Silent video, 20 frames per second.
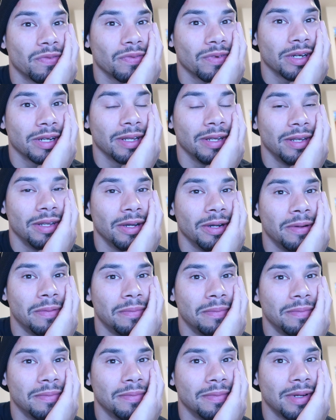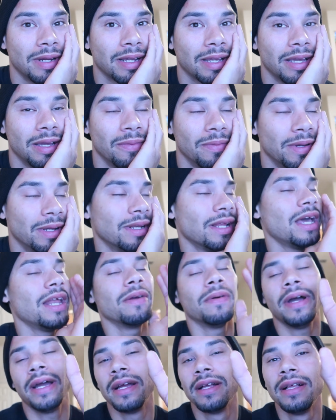freaking dope. I can't wait.
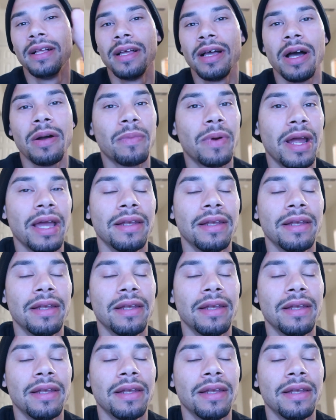Anyway, I'm